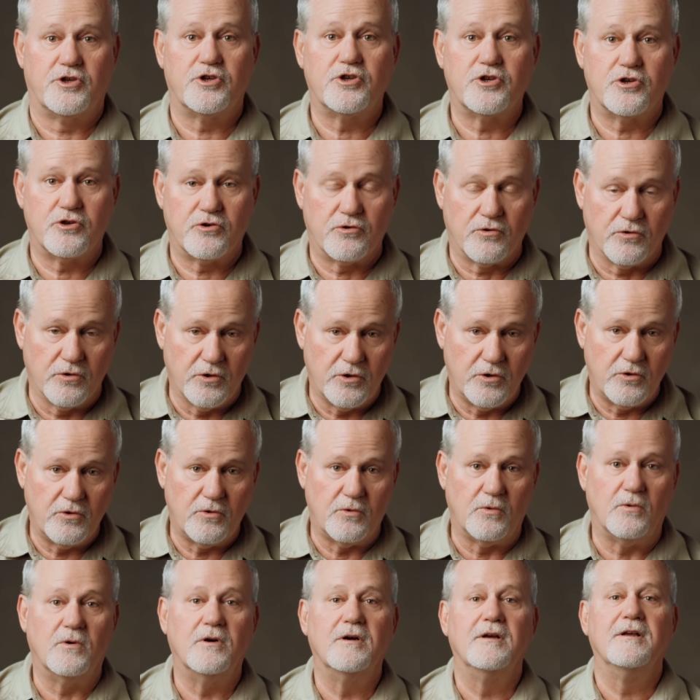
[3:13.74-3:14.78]

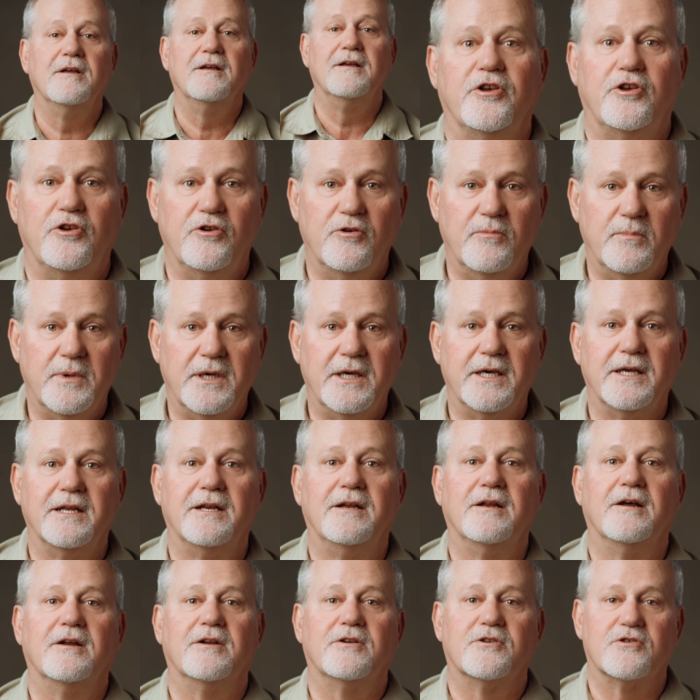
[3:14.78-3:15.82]
true humid